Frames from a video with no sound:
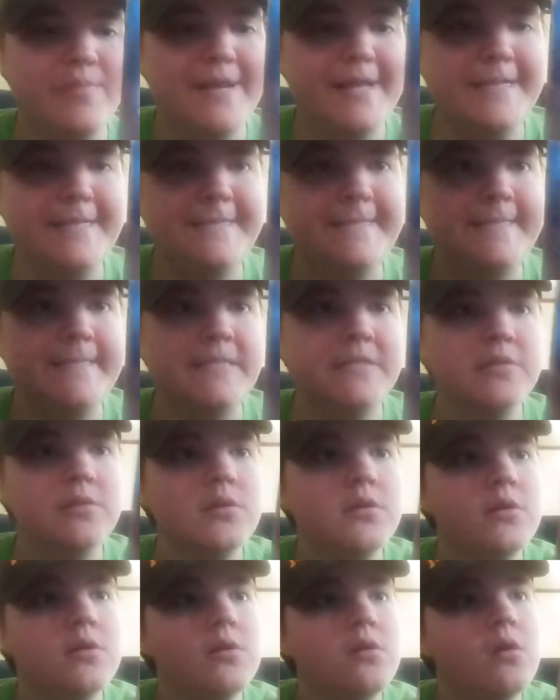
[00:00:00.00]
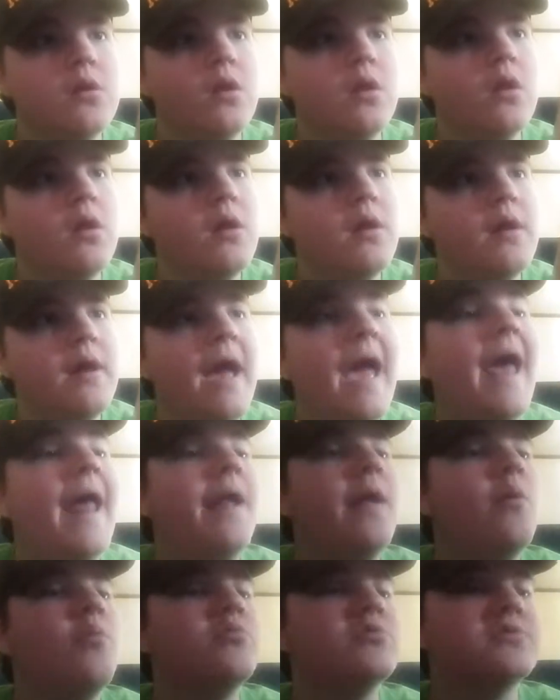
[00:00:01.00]
minutes,
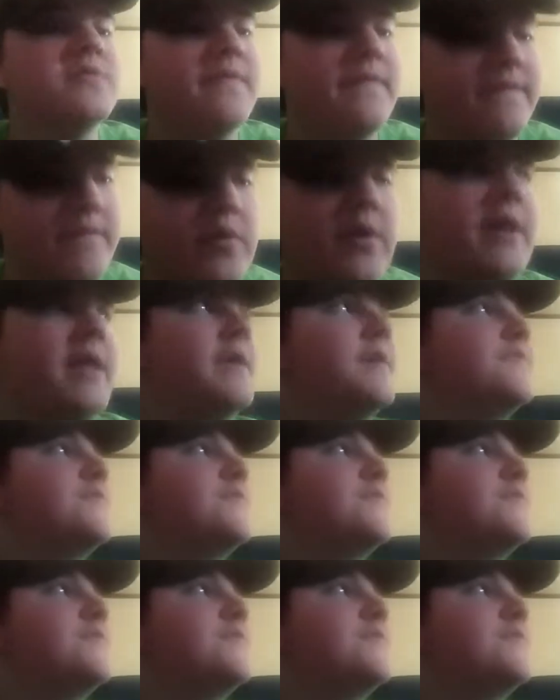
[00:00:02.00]
and it was free.